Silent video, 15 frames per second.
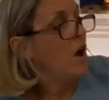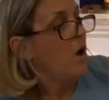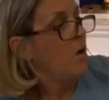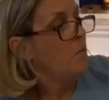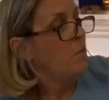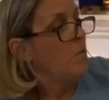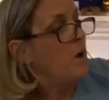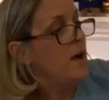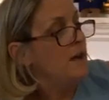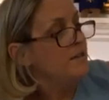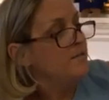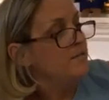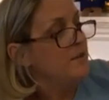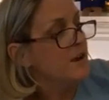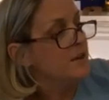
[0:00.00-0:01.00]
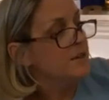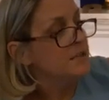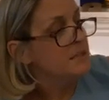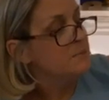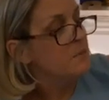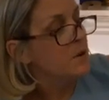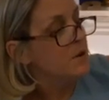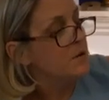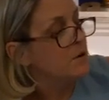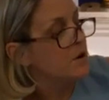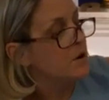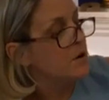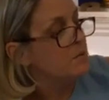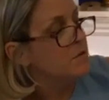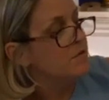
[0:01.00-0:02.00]
One very small
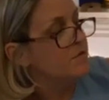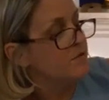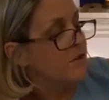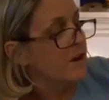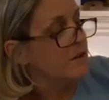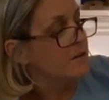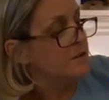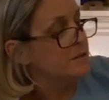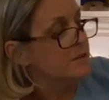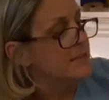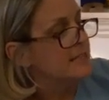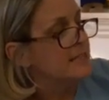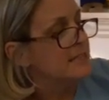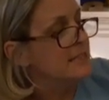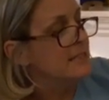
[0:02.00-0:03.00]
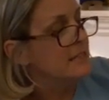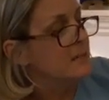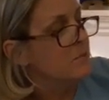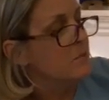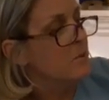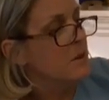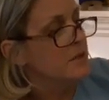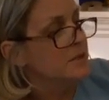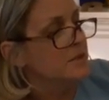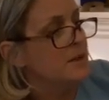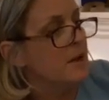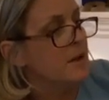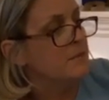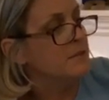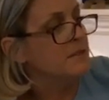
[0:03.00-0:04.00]
girl with freckles didn't want to
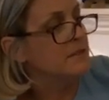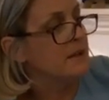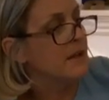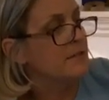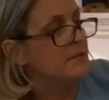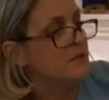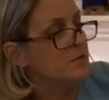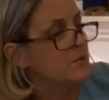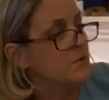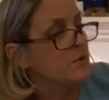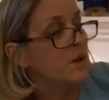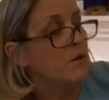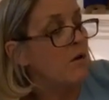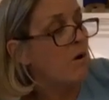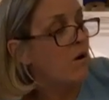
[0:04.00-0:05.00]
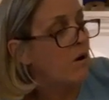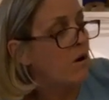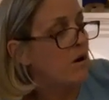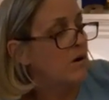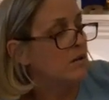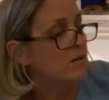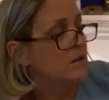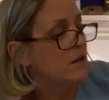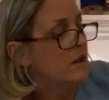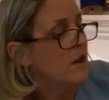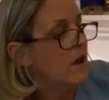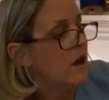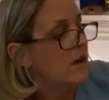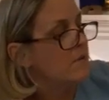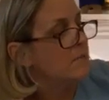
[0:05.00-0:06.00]
come inside the school at all.
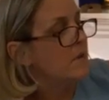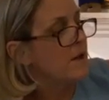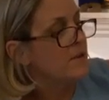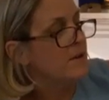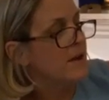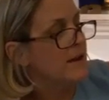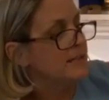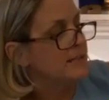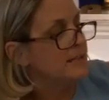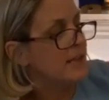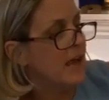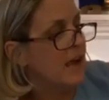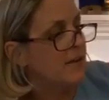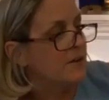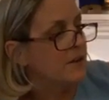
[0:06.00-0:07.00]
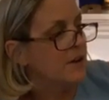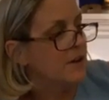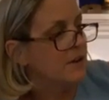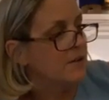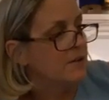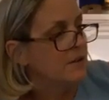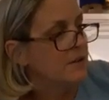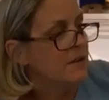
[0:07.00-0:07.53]
Her mother had to carry her.